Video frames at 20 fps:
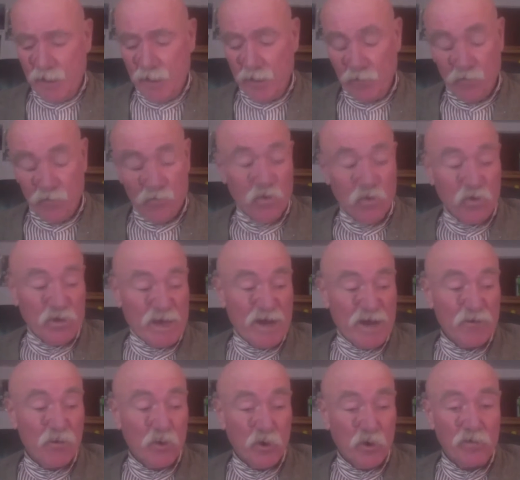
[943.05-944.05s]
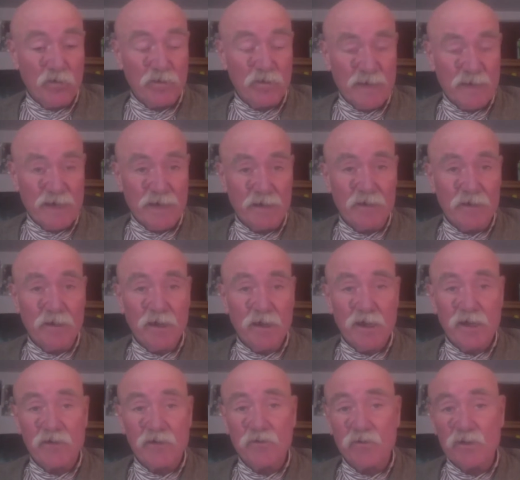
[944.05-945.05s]
who they were then and
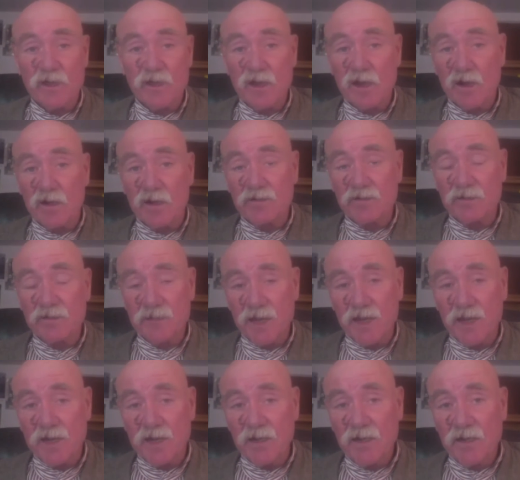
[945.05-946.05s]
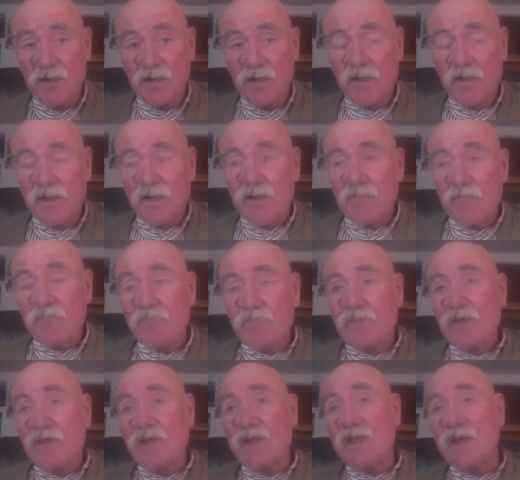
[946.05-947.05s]
who they are today.
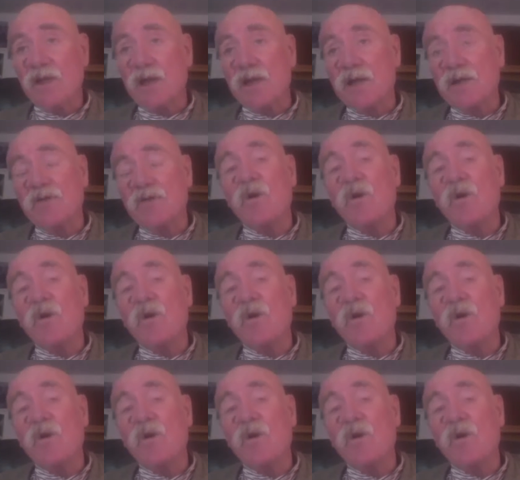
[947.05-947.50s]
In 91,